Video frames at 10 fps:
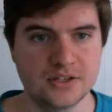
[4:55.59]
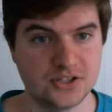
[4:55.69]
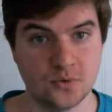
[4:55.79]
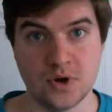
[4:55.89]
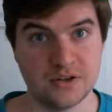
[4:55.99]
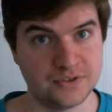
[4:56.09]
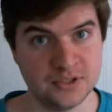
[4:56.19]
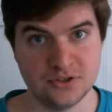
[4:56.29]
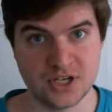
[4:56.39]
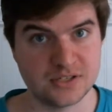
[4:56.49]
So What If You
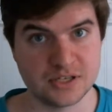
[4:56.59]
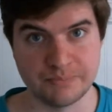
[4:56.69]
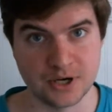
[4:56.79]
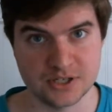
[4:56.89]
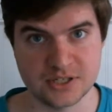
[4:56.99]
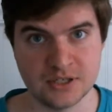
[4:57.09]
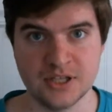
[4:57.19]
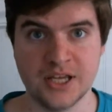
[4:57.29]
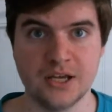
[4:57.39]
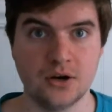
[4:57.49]
Knew Jesus
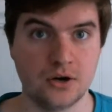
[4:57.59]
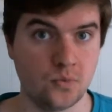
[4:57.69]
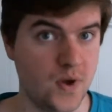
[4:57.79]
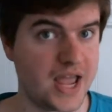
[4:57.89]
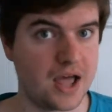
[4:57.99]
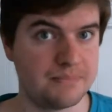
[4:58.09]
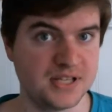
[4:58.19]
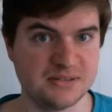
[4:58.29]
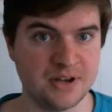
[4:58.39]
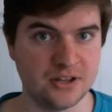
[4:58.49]
personally, or Wake Up
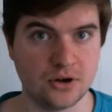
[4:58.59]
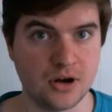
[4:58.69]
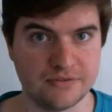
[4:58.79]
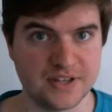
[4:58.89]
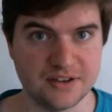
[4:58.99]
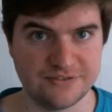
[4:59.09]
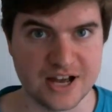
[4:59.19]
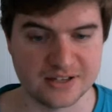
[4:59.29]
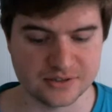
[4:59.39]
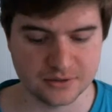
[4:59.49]
and Smell the Coffee, a
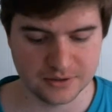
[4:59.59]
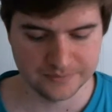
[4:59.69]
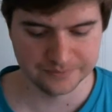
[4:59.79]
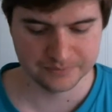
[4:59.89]
fossil.